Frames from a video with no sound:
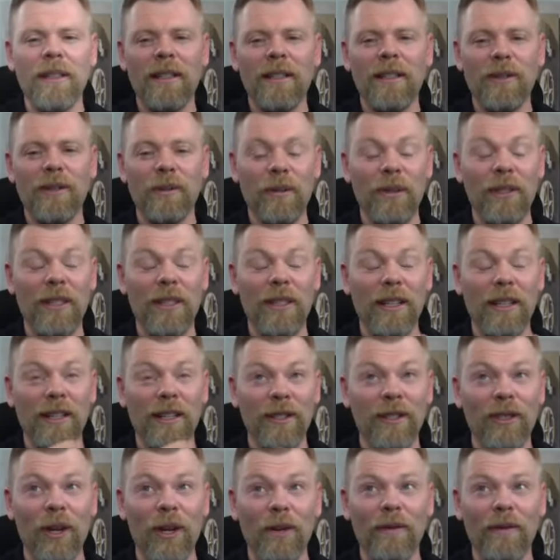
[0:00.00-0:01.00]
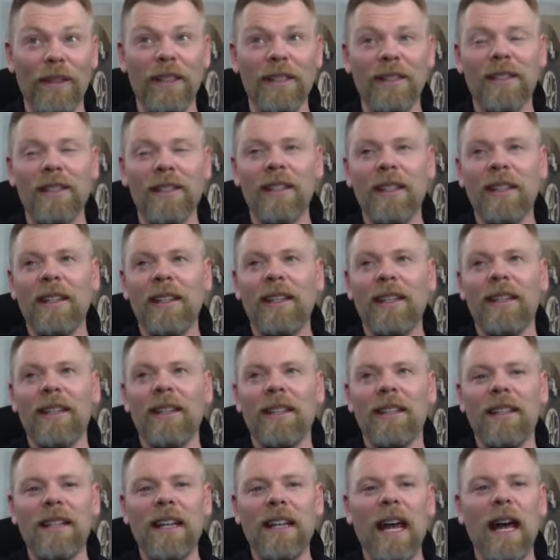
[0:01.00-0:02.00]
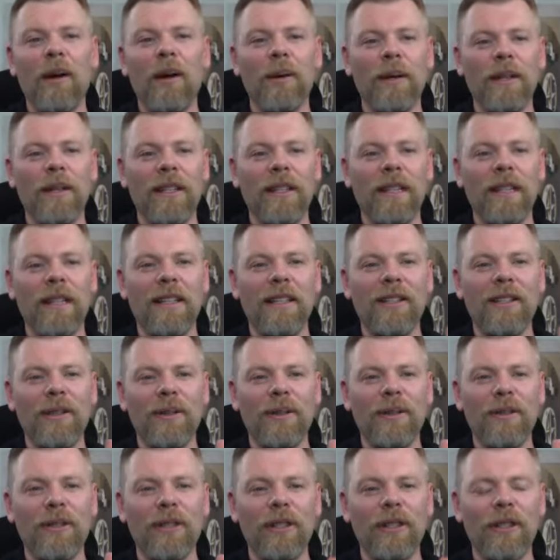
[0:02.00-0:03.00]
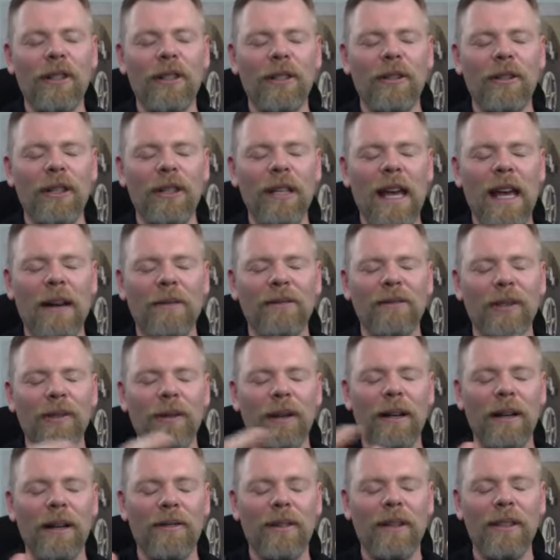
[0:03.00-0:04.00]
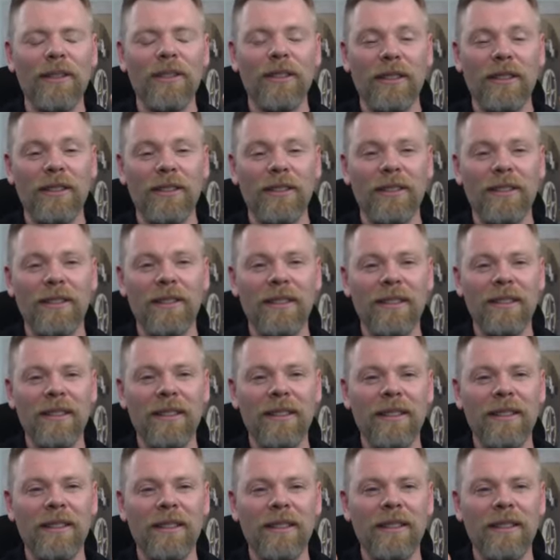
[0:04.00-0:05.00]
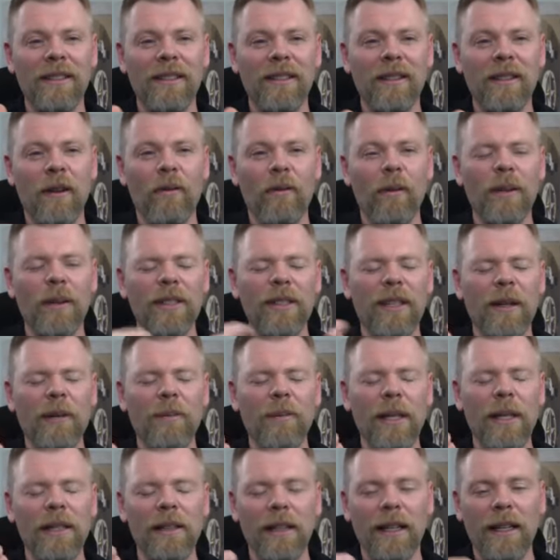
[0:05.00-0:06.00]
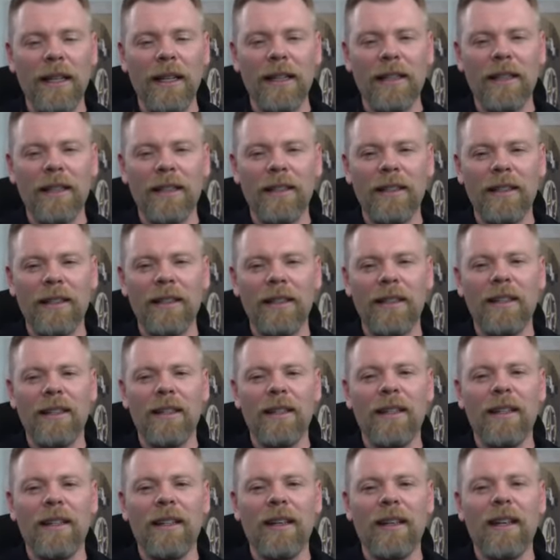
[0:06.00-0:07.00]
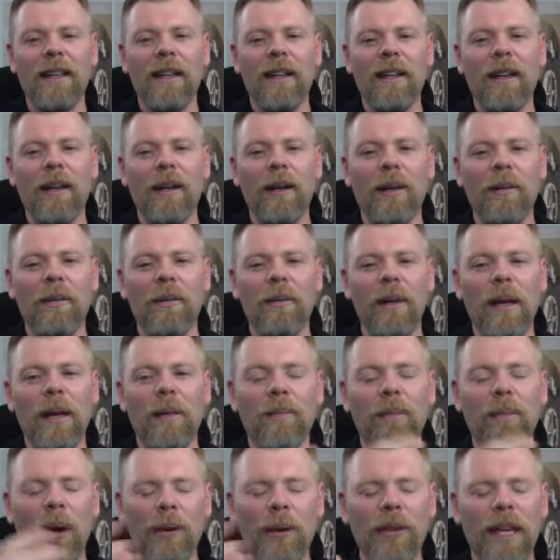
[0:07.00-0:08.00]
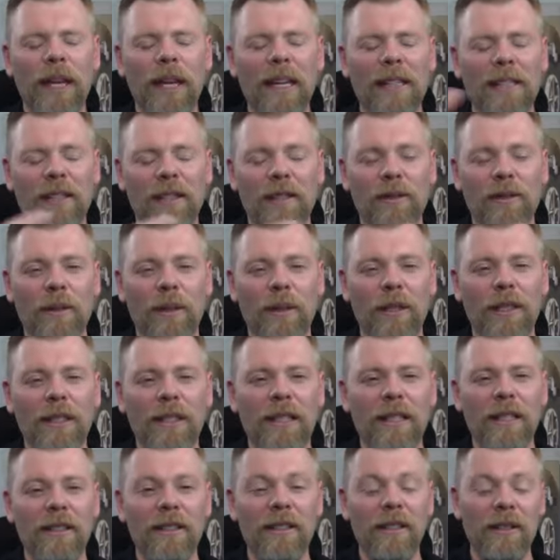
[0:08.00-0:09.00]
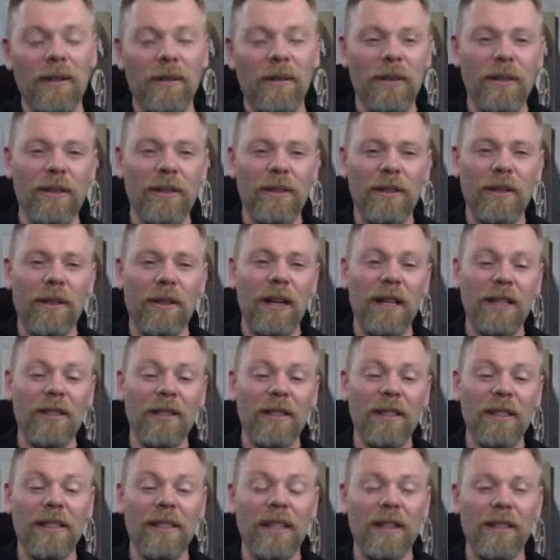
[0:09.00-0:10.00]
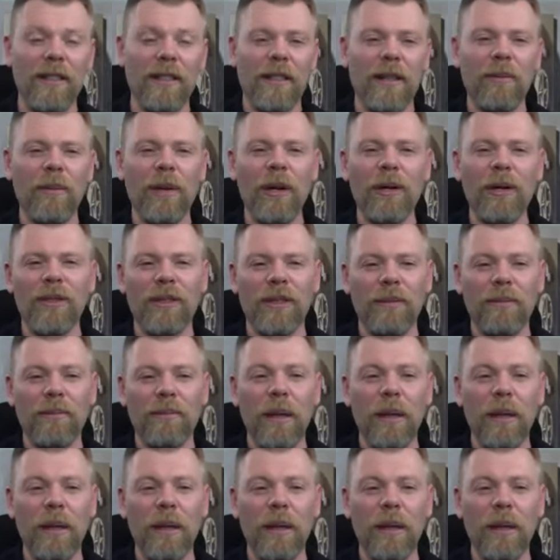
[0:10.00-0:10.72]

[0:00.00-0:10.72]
So when you're selling a service, now what you need to do is you have to create a vision of what it's going to be like. In both cases, what you need to do is you're actually selling an emotion.